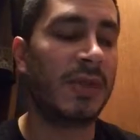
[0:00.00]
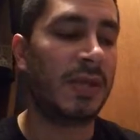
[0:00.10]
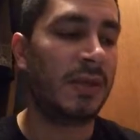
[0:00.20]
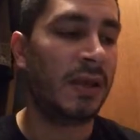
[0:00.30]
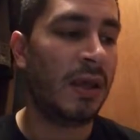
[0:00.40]

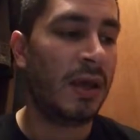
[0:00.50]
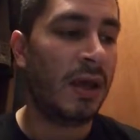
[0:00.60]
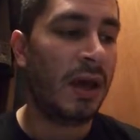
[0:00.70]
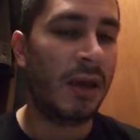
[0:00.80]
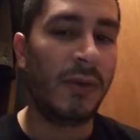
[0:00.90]
And
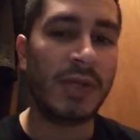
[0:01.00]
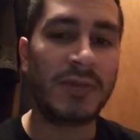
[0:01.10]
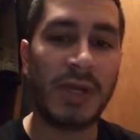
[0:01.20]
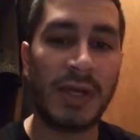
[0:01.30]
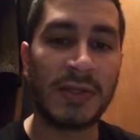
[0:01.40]
I realize
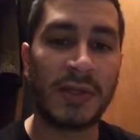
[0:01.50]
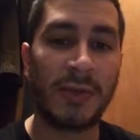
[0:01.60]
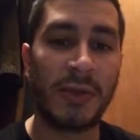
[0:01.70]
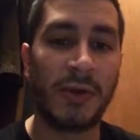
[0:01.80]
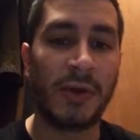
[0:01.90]
right now some of
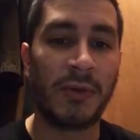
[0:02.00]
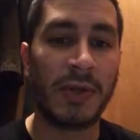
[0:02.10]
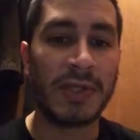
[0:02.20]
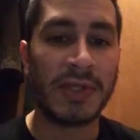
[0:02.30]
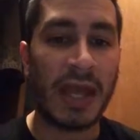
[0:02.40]
you are going,
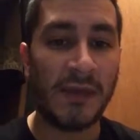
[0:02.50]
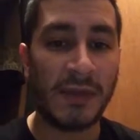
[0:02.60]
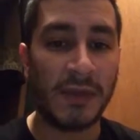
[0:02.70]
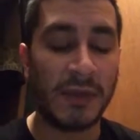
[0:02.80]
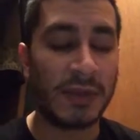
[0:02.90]
what does this have to
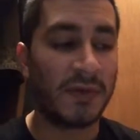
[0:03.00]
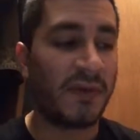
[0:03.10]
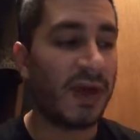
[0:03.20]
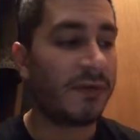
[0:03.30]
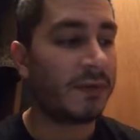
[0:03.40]
do with
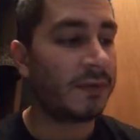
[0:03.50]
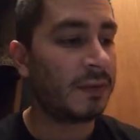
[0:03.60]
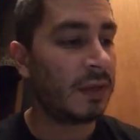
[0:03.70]
survival?